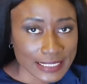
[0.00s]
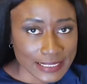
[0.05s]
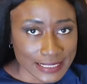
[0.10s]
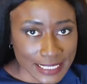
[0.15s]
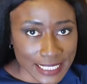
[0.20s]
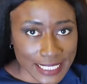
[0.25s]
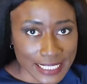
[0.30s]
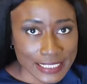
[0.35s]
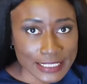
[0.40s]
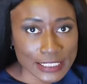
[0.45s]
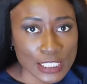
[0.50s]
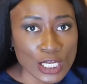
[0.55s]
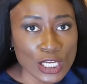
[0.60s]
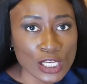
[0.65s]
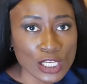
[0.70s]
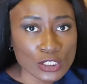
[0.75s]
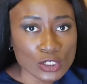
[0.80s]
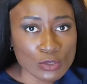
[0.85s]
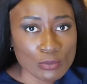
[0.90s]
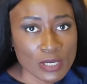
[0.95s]
then
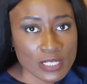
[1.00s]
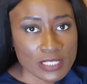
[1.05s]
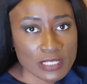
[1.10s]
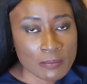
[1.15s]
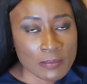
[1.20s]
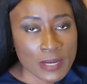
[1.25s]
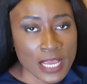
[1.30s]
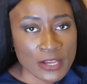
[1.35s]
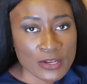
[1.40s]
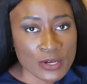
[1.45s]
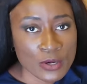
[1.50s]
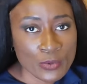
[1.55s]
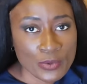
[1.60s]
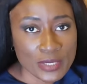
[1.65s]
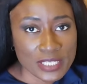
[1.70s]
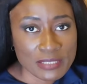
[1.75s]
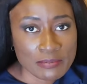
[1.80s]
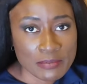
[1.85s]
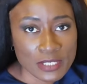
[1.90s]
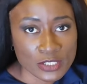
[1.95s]
you multiply your
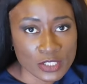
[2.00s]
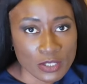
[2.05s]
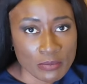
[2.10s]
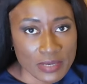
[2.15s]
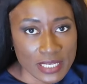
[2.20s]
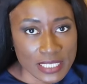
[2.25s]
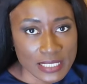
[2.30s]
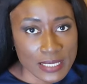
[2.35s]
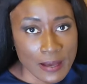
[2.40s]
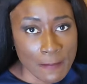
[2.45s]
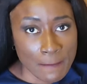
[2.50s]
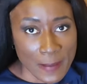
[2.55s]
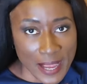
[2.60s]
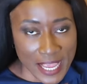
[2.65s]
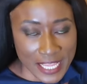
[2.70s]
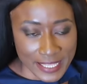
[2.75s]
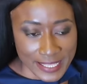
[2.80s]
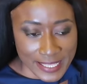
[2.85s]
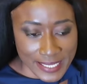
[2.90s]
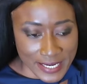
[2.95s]
waist measurement
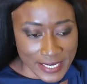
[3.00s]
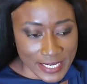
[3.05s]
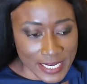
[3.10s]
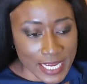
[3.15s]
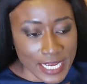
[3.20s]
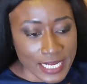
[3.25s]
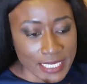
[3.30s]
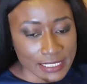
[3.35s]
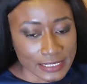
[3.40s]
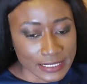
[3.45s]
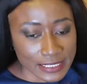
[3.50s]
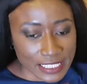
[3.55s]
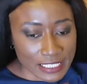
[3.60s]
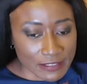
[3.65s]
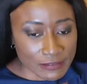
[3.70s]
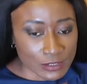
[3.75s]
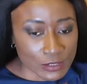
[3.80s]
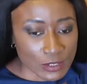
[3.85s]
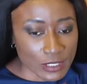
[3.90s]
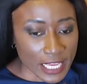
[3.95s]
by 3 it
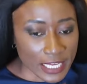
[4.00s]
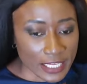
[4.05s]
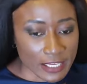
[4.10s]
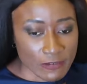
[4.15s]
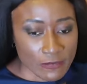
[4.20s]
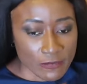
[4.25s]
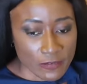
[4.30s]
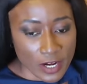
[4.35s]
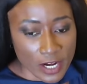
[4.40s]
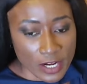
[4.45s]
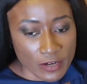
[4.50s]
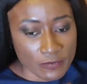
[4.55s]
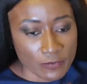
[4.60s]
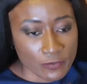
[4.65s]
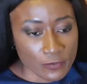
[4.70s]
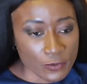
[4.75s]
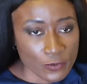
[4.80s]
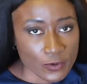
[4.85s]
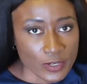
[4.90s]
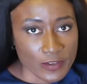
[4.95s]
gives you like a very
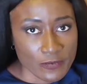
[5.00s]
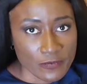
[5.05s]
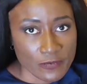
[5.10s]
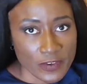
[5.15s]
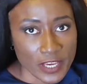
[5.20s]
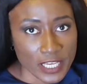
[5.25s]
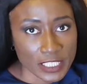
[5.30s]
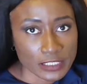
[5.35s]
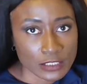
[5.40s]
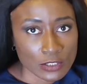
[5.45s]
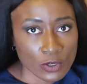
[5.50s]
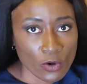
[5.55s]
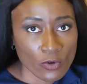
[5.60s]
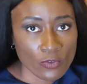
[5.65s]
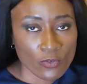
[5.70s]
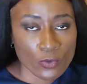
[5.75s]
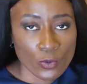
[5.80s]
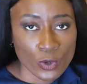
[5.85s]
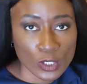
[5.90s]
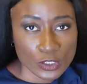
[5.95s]
full effect of
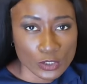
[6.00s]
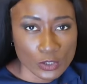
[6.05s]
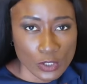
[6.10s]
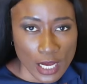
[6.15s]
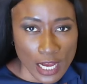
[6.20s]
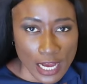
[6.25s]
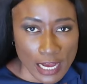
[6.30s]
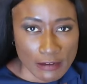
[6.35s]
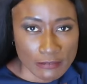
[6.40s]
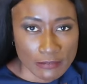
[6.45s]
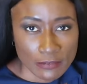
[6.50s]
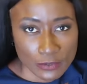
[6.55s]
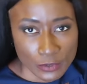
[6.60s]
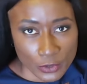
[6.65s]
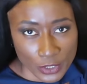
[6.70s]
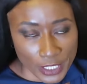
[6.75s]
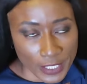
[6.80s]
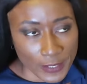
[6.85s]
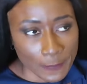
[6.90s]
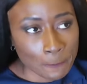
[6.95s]
what you have
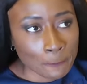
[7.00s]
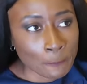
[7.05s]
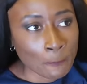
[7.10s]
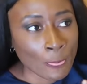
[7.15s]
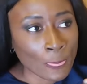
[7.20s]
okay